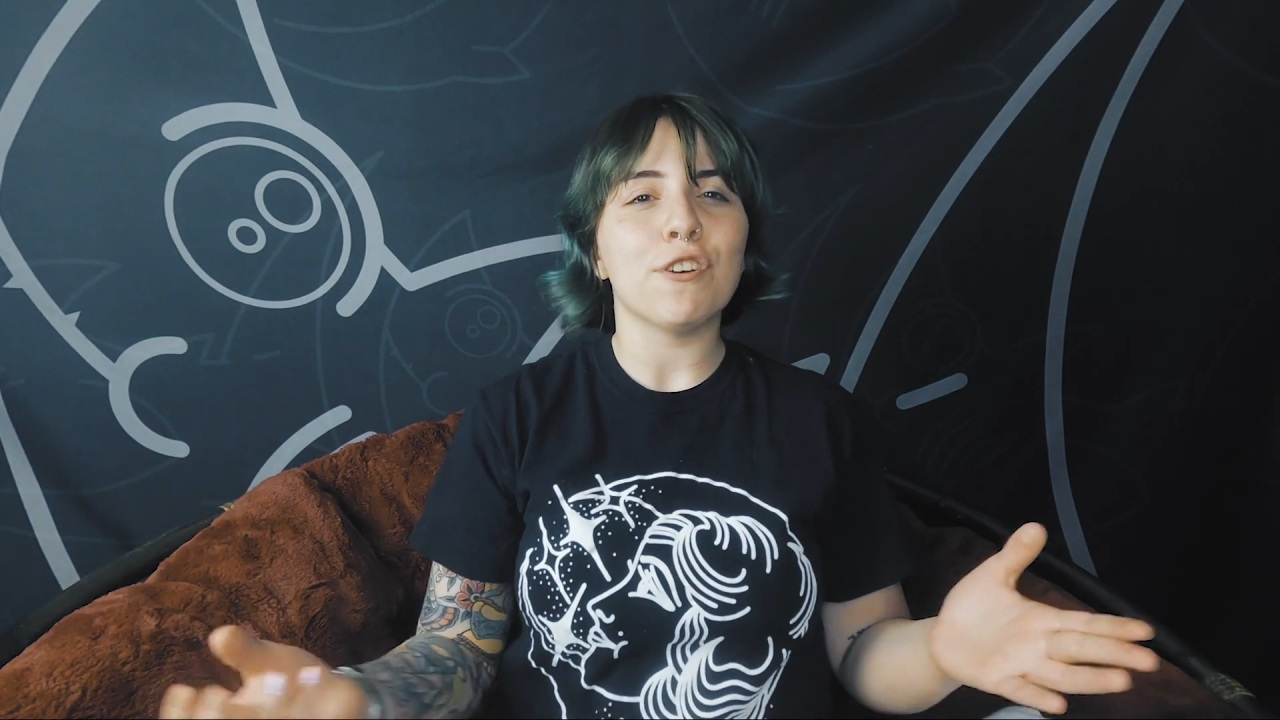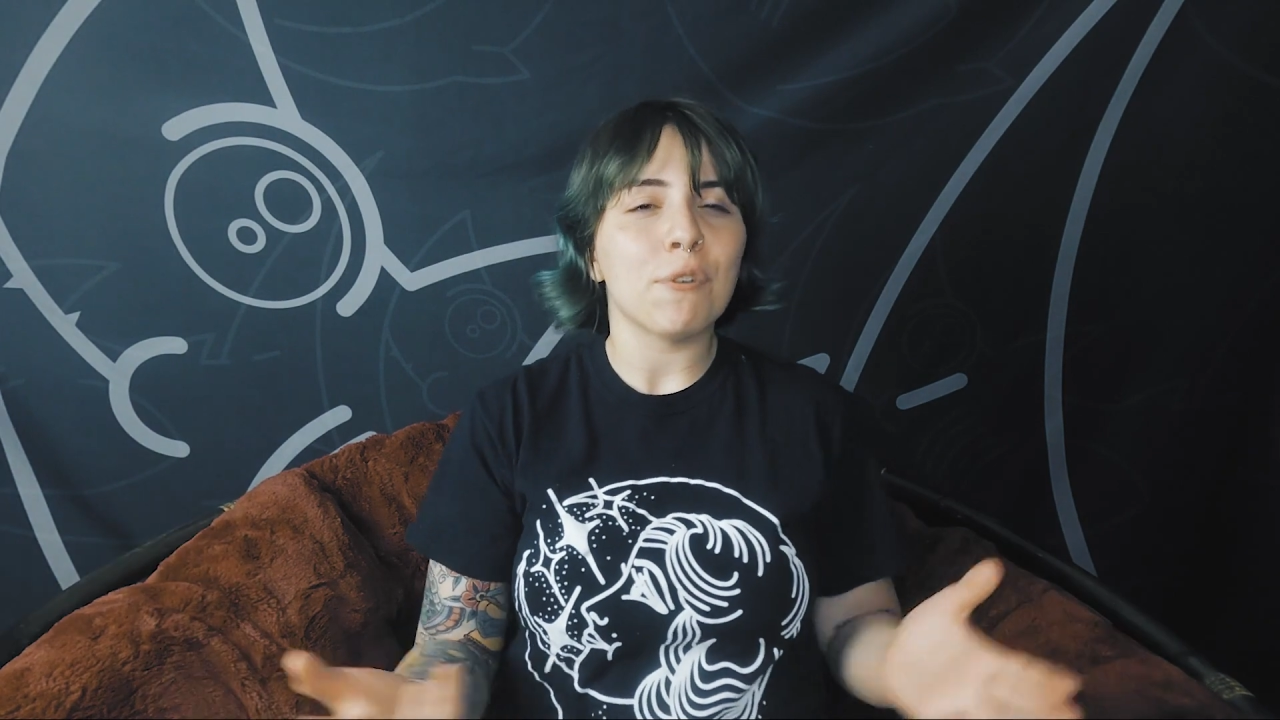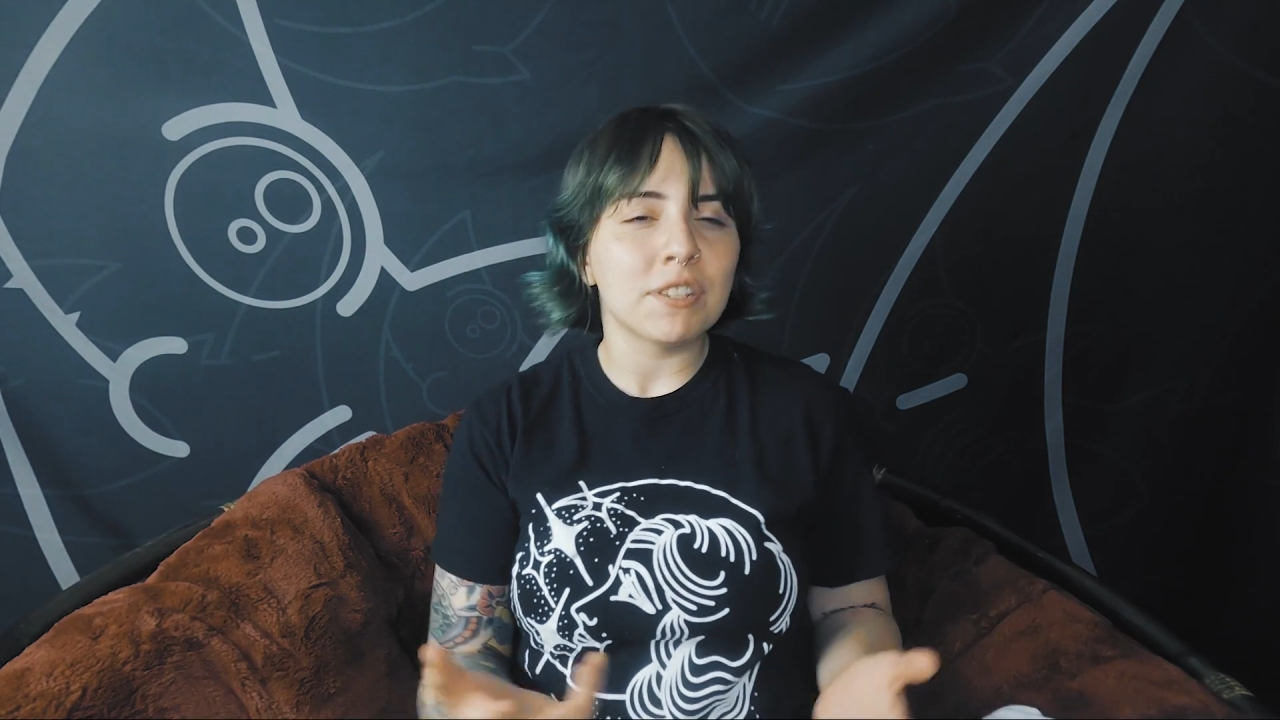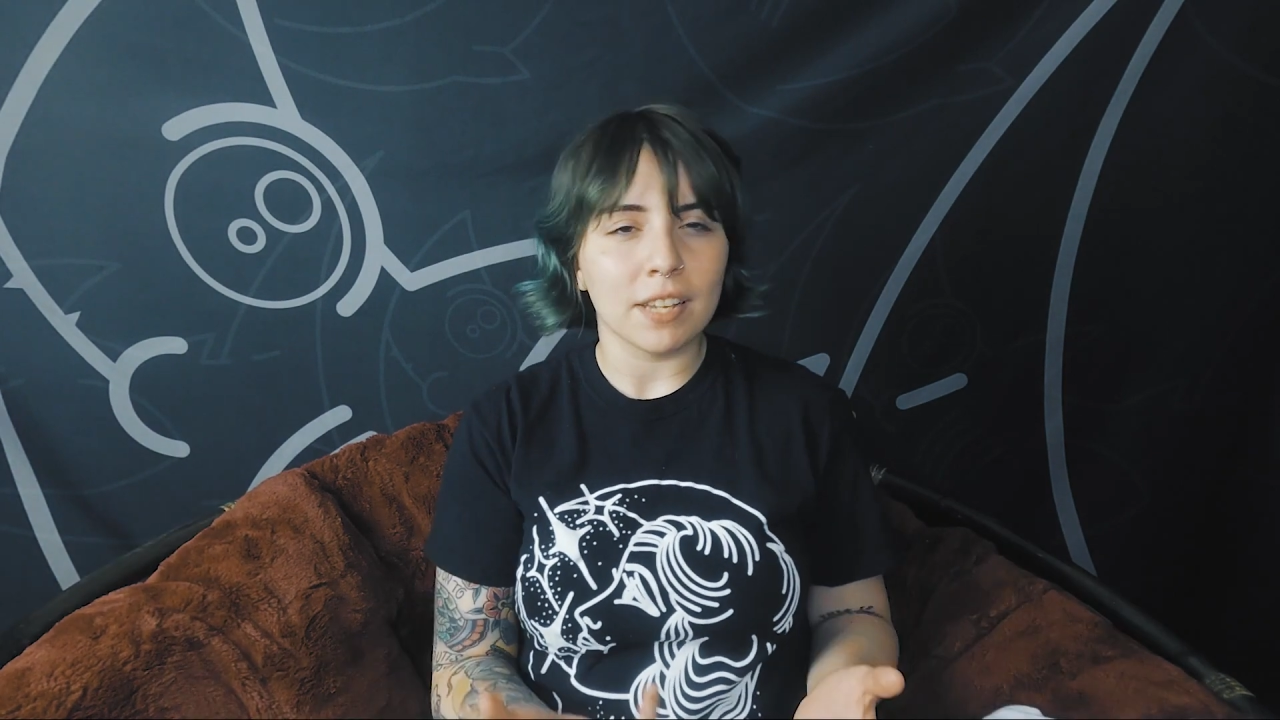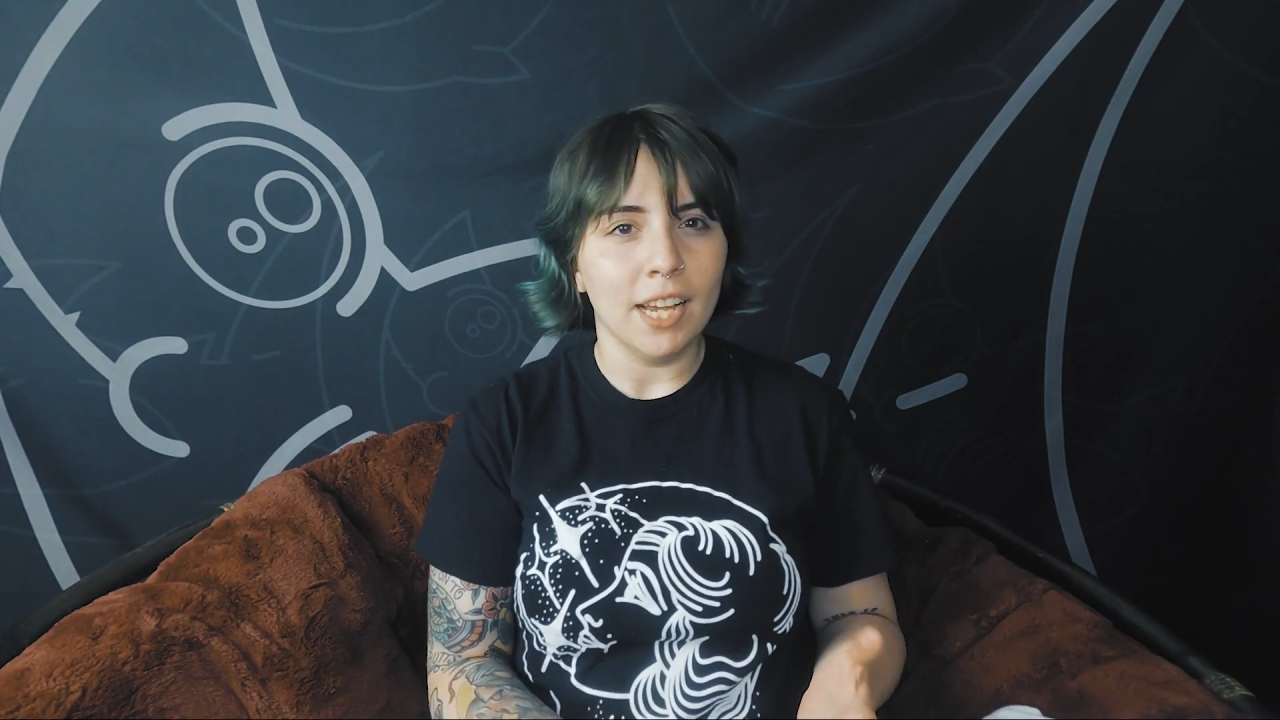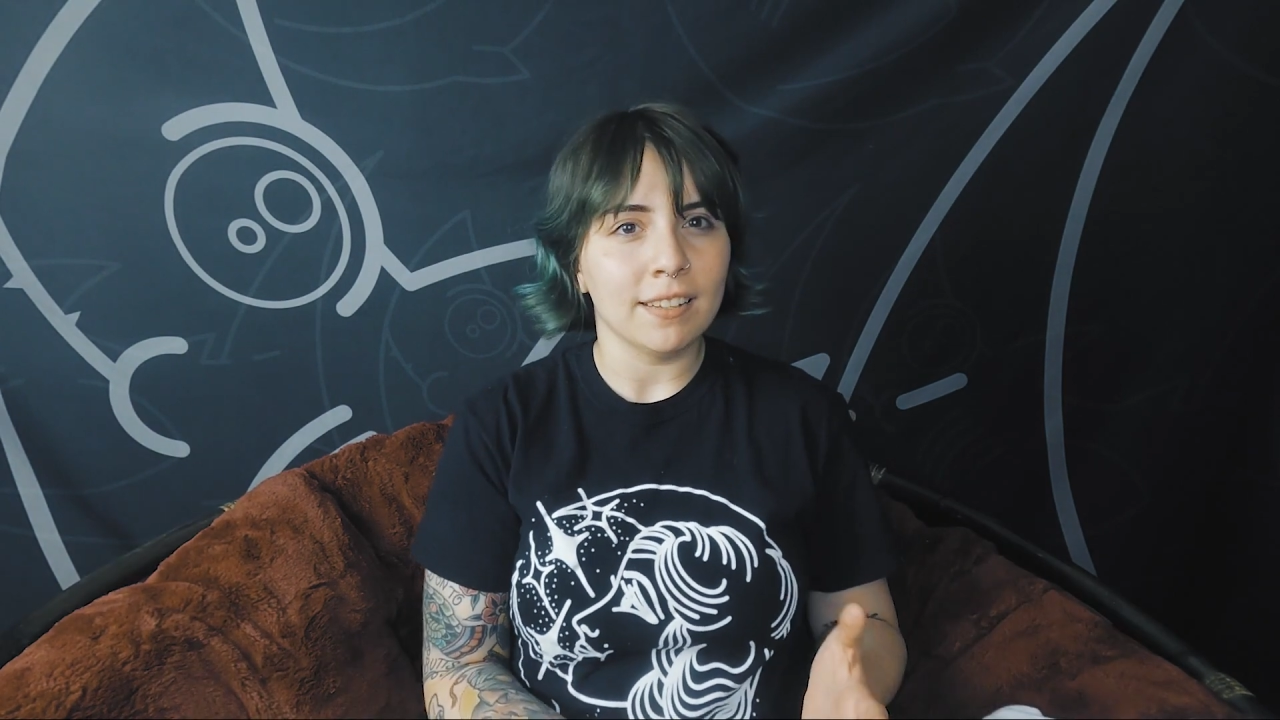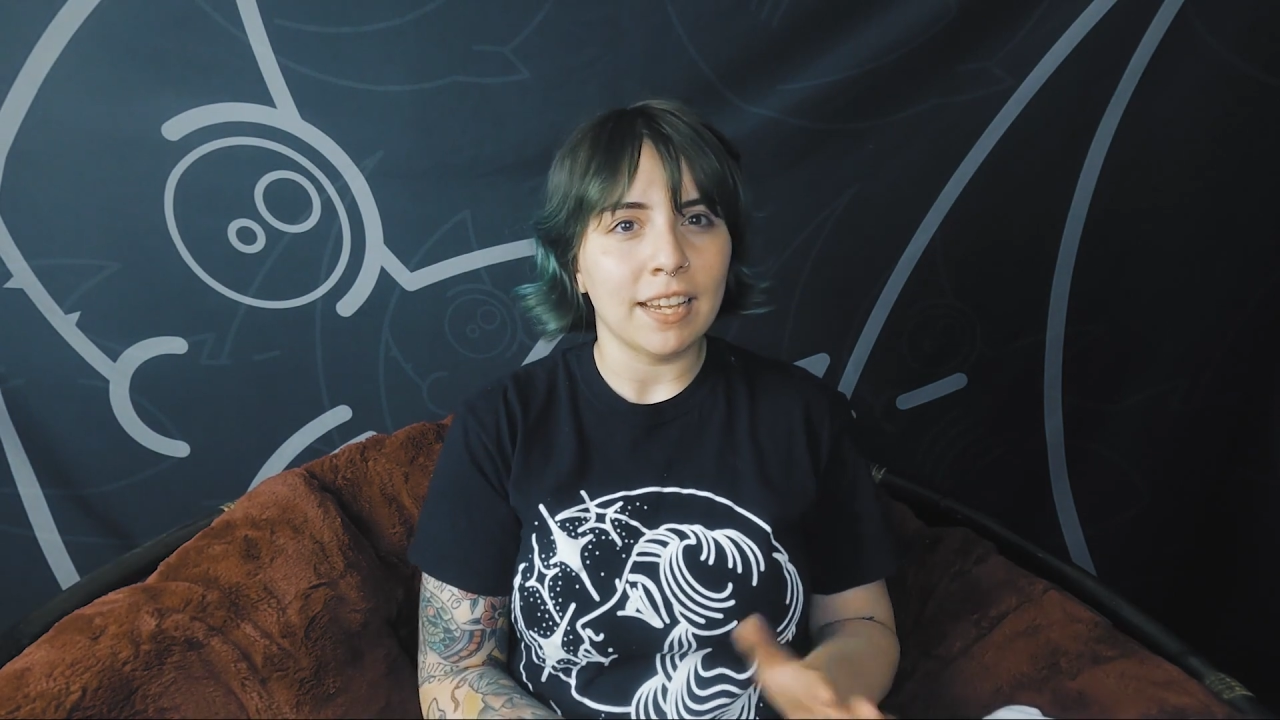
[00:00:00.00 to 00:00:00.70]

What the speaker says: know what size